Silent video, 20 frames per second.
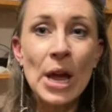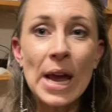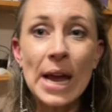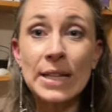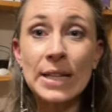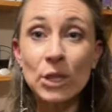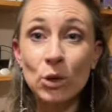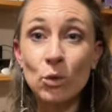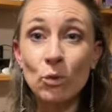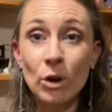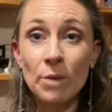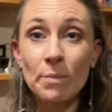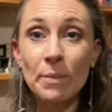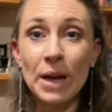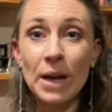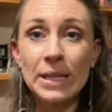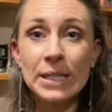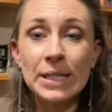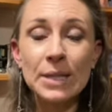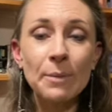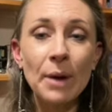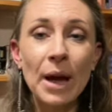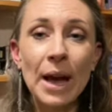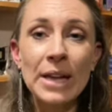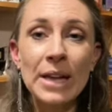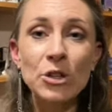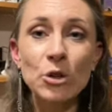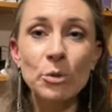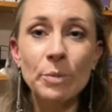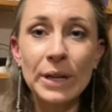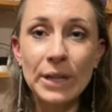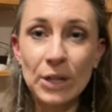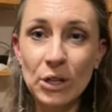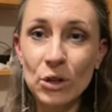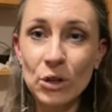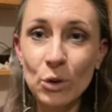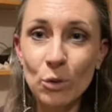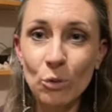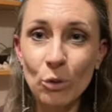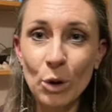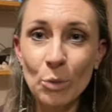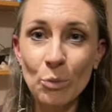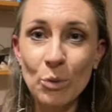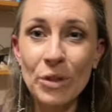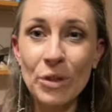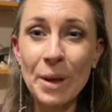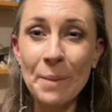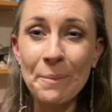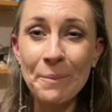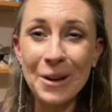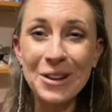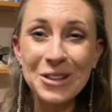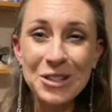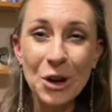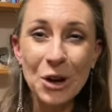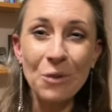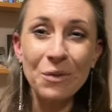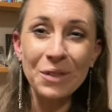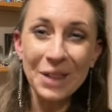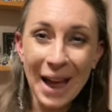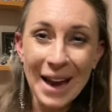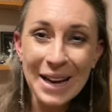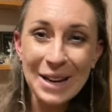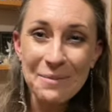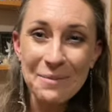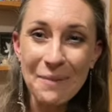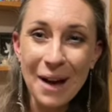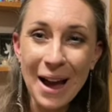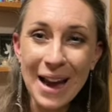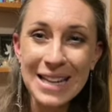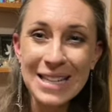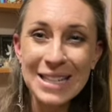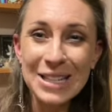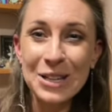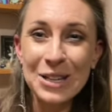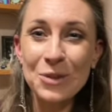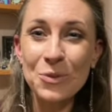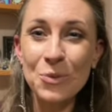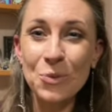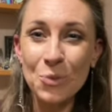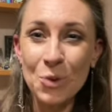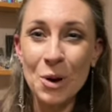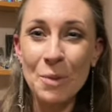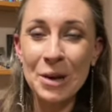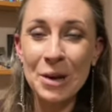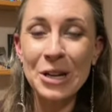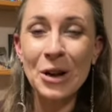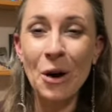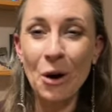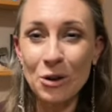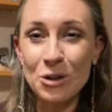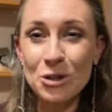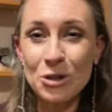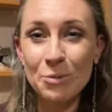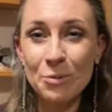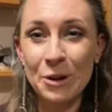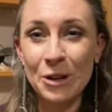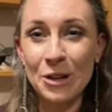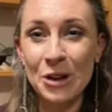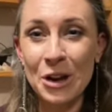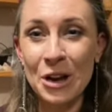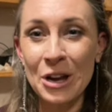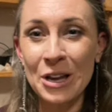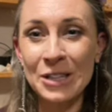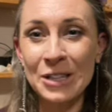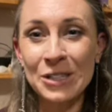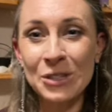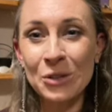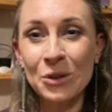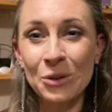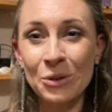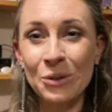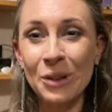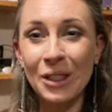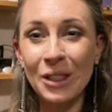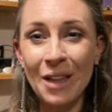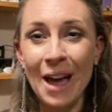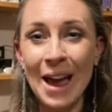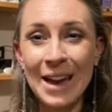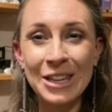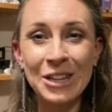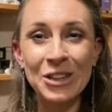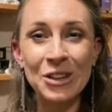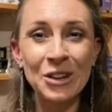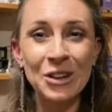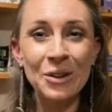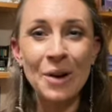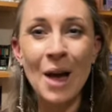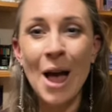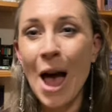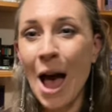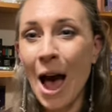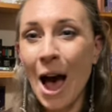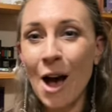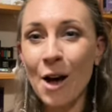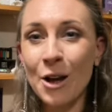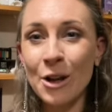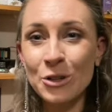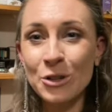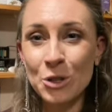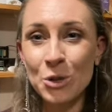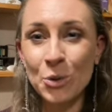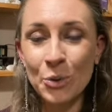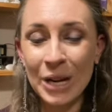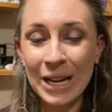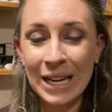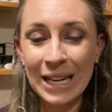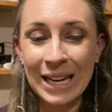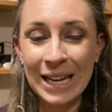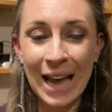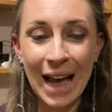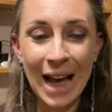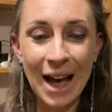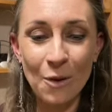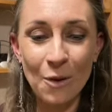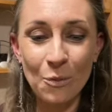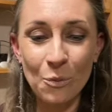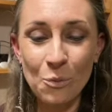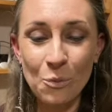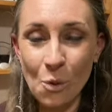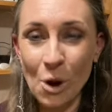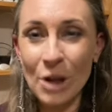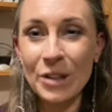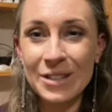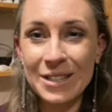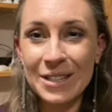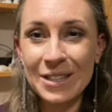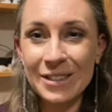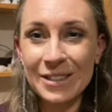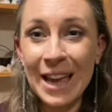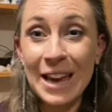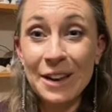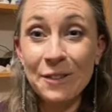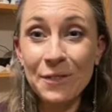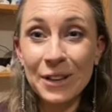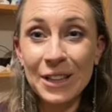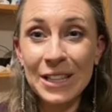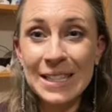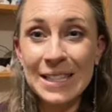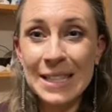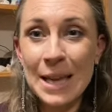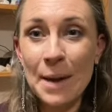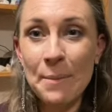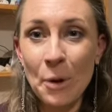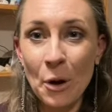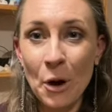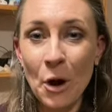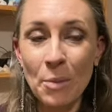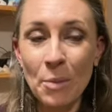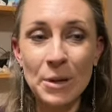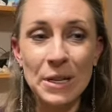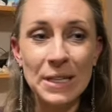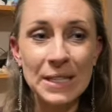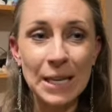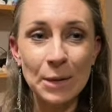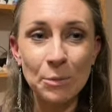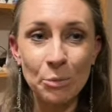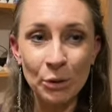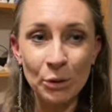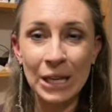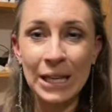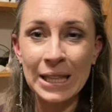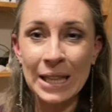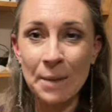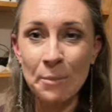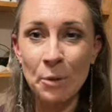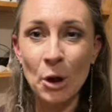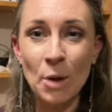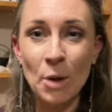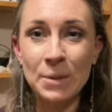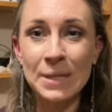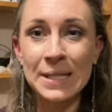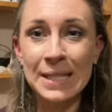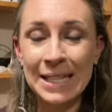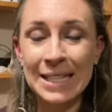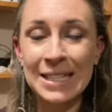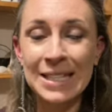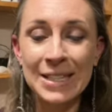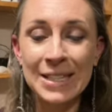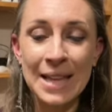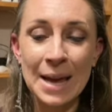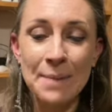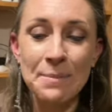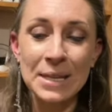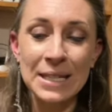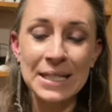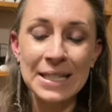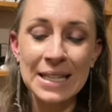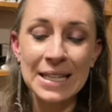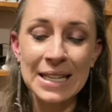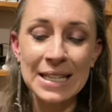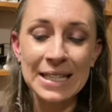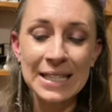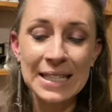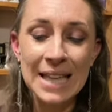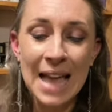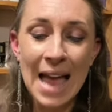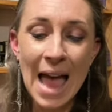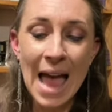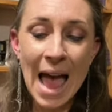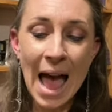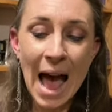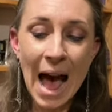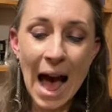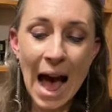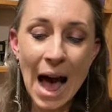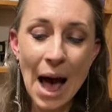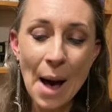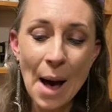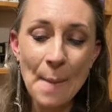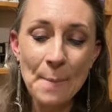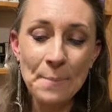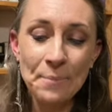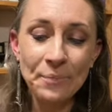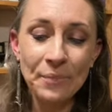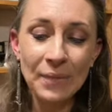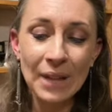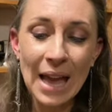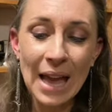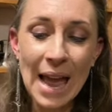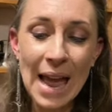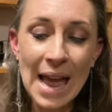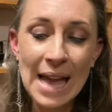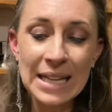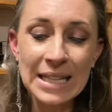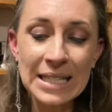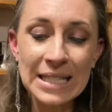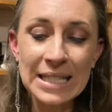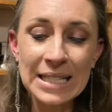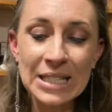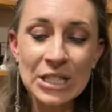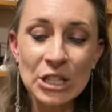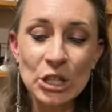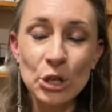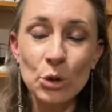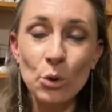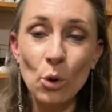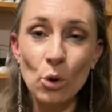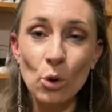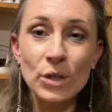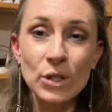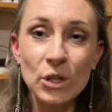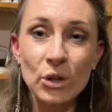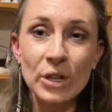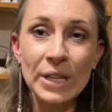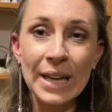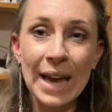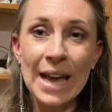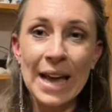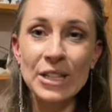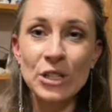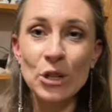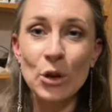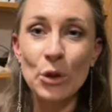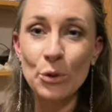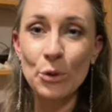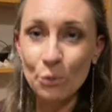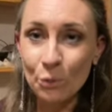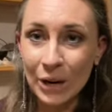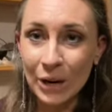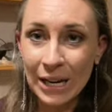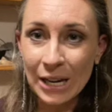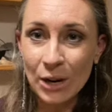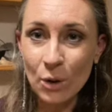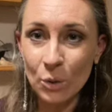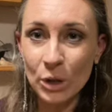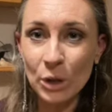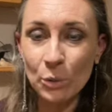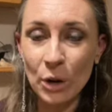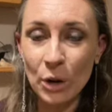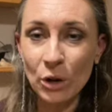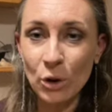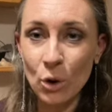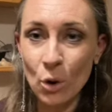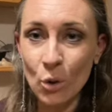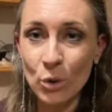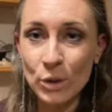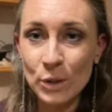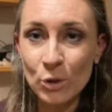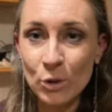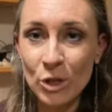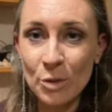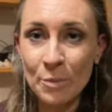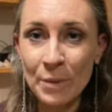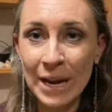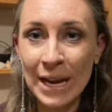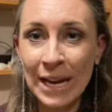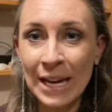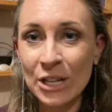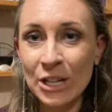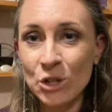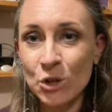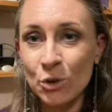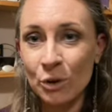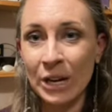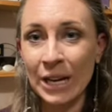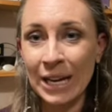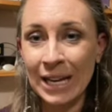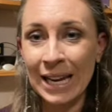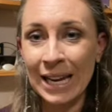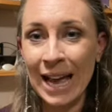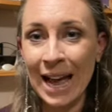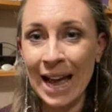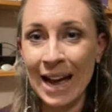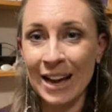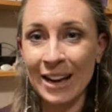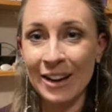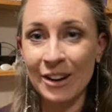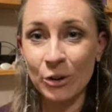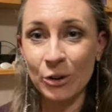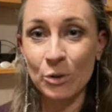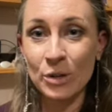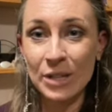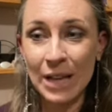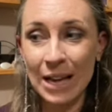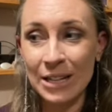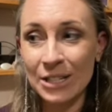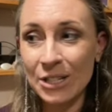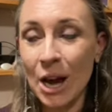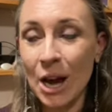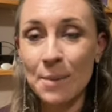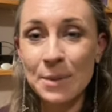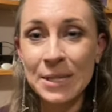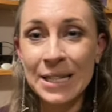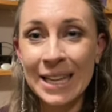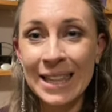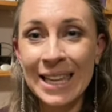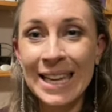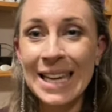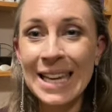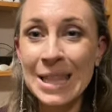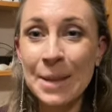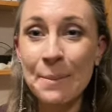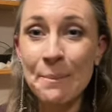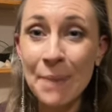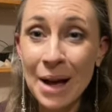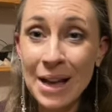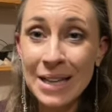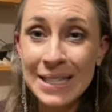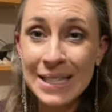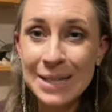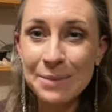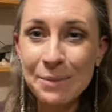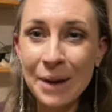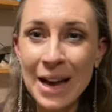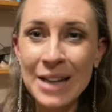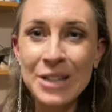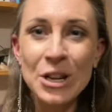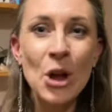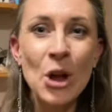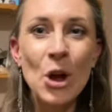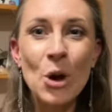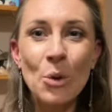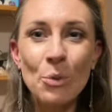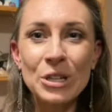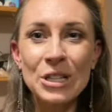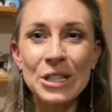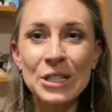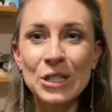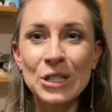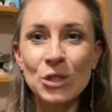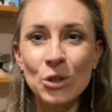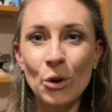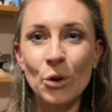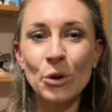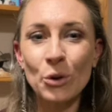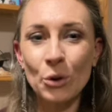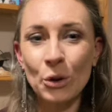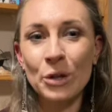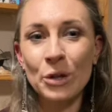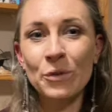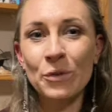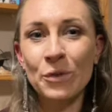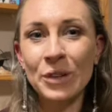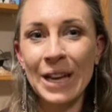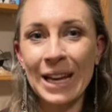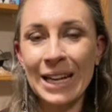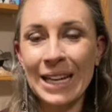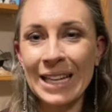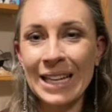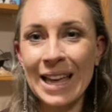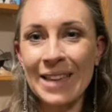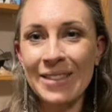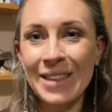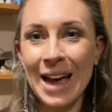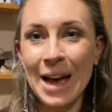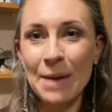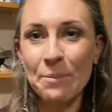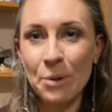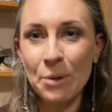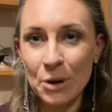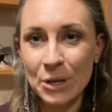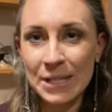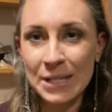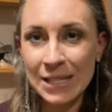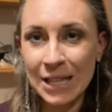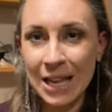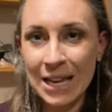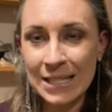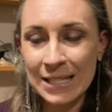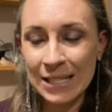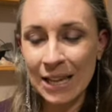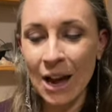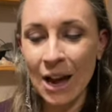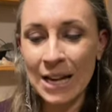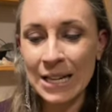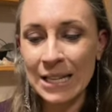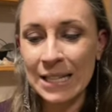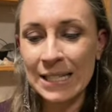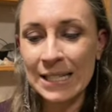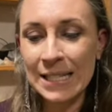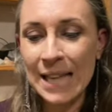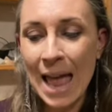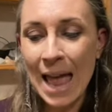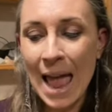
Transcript: It's a group mastermind. You'll be in the group with a bunch of like-minded women entrepreneurs who, like you, are doing what they feel is their purpose, like bringing their purpose into their business. And you also get 3 one-on-one calls with me during our time together in the mastermind, which is so good for getting at that personalized guidance.